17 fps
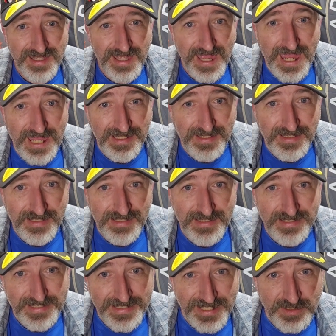Hey,
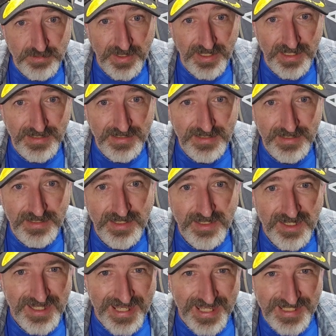guess what?
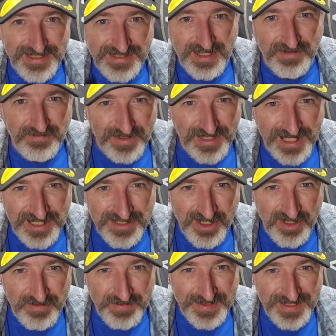Self-Reliance
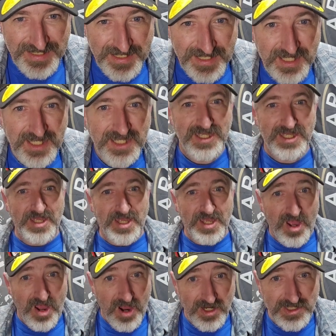Armament,
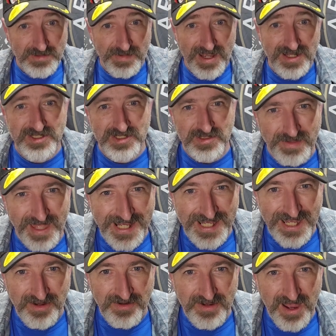our sponsor,
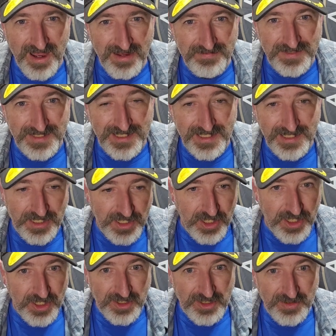Blackout Coffee.
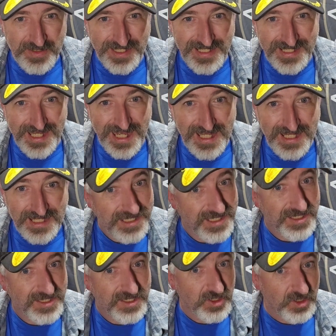You can get
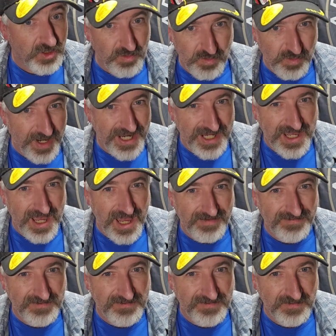great
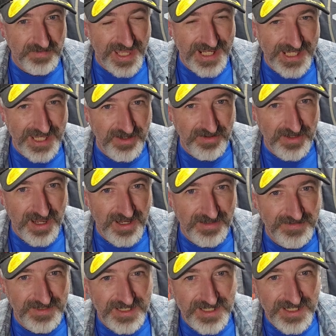coffee from Blackout
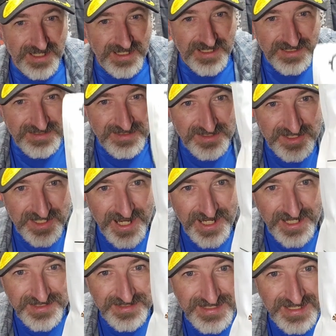Coffee, such
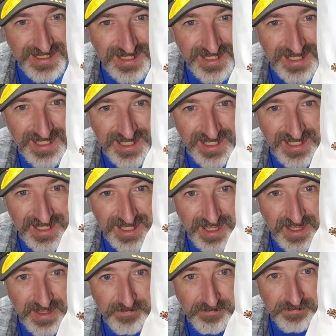as
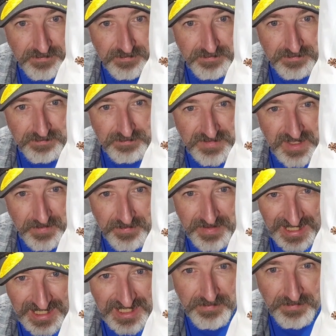the
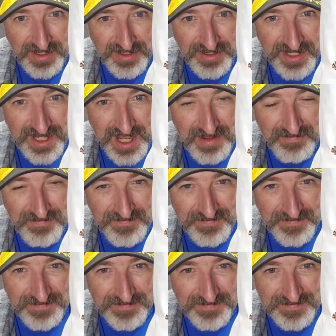Peanut Butter Cup.
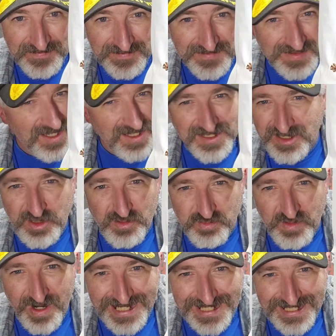
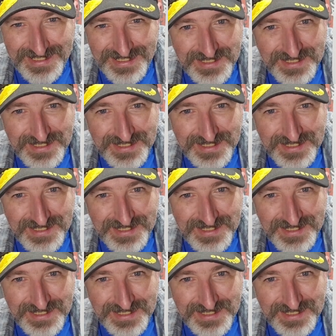Great.